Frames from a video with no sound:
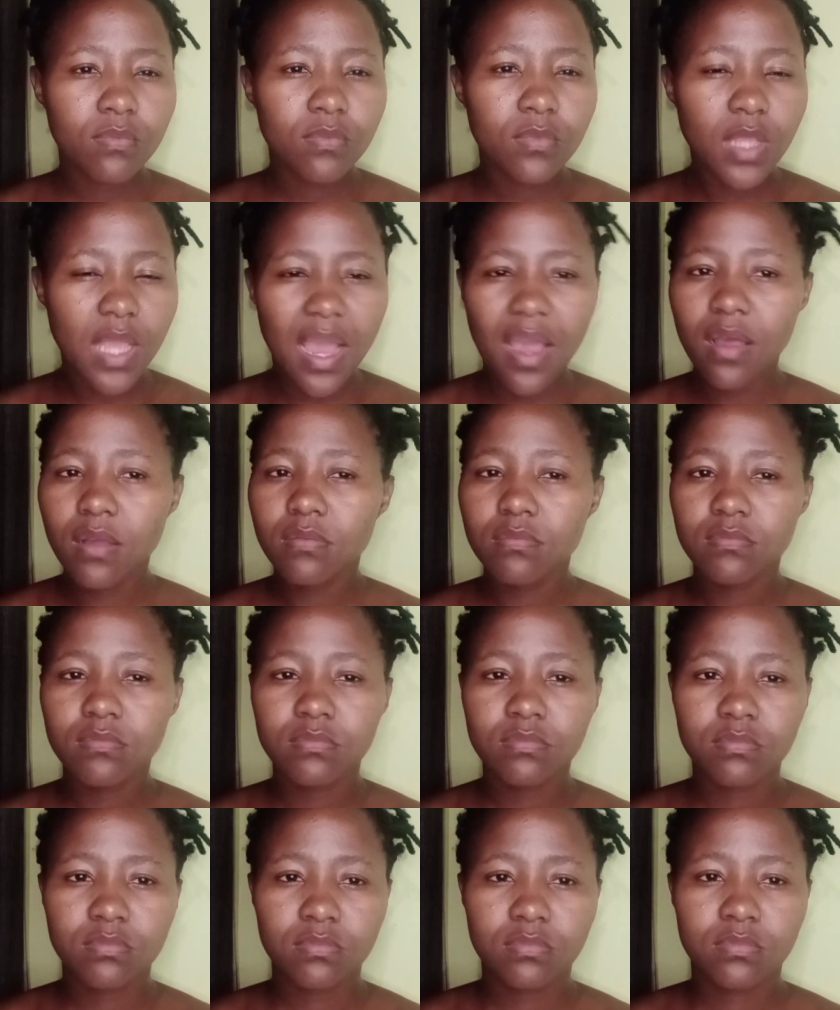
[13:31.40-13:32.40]
Yeah,
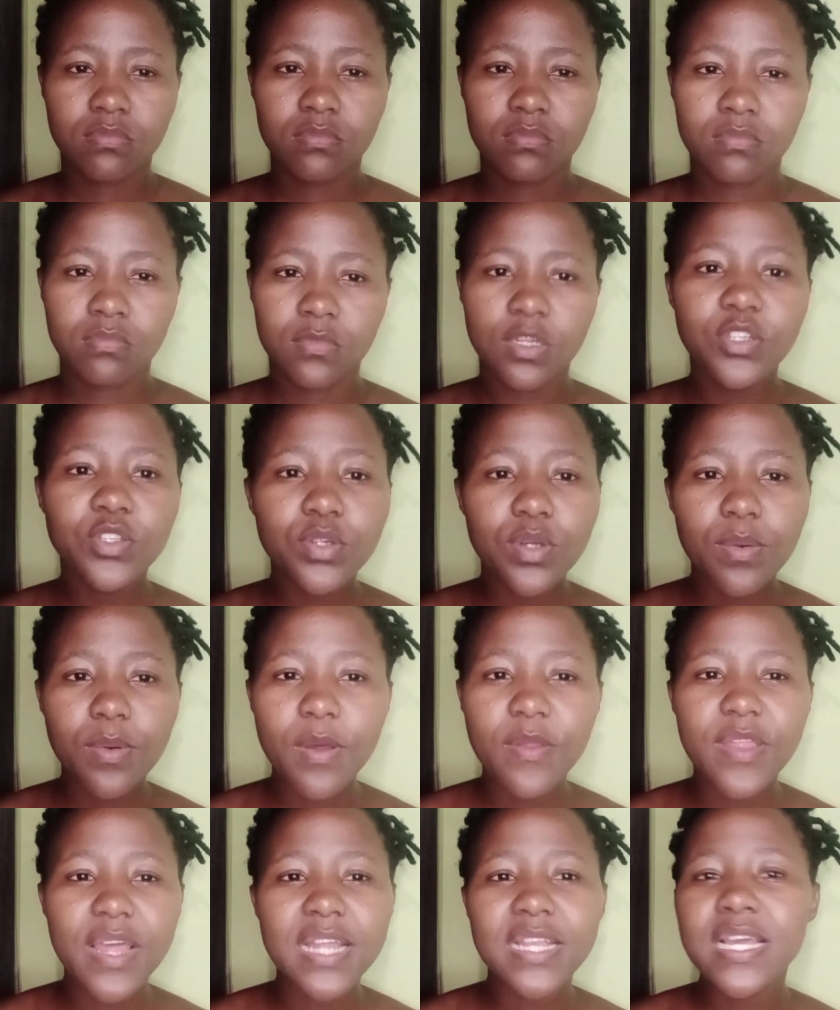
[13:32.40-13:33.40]
it took
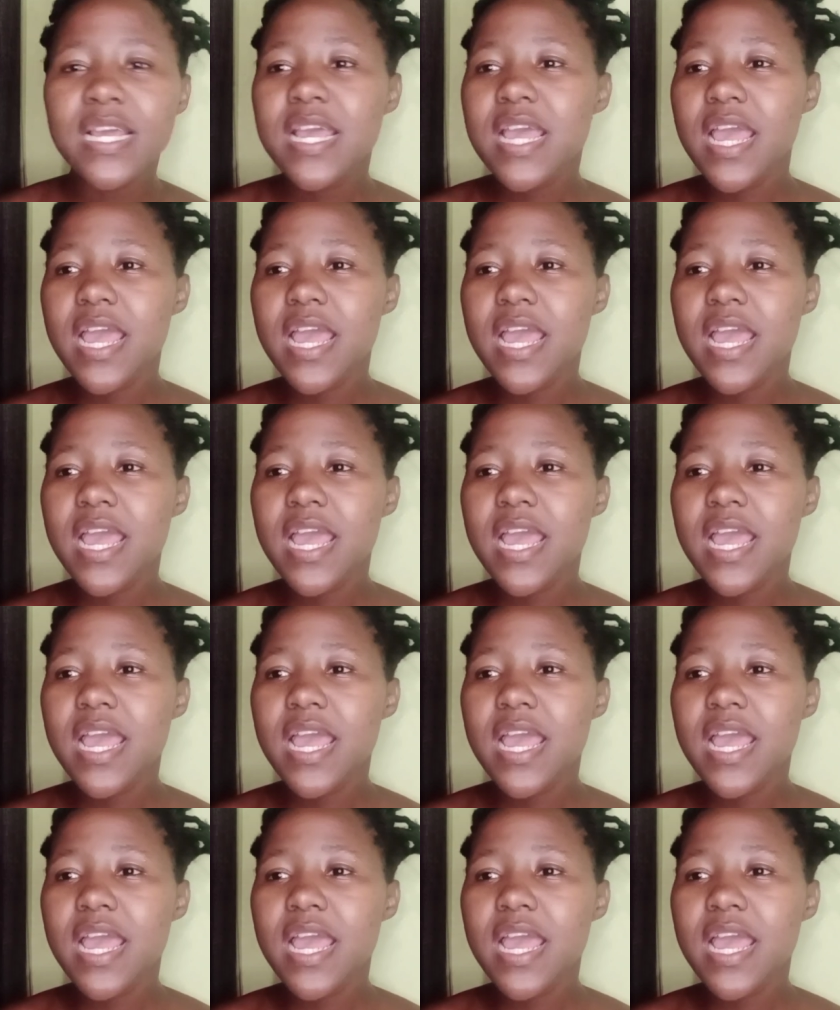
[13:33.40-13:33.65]
about that.